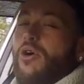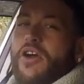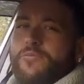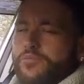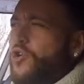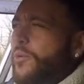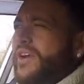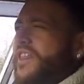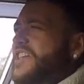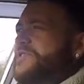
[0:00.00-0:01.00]
I've brought one
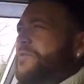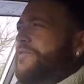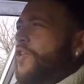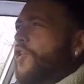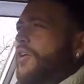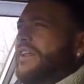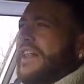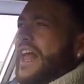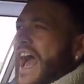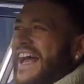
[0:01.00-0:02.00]
of these before
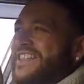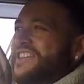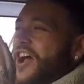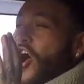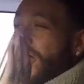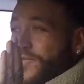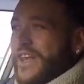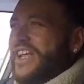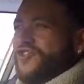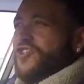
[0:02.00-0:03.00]
and I've
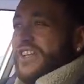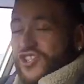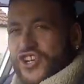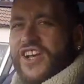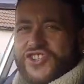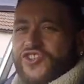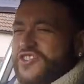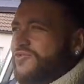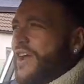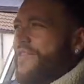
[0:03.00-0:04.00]
literally just got
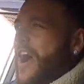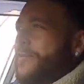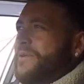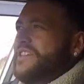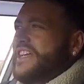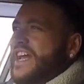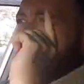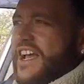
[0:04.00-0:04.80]
to rev it up and said,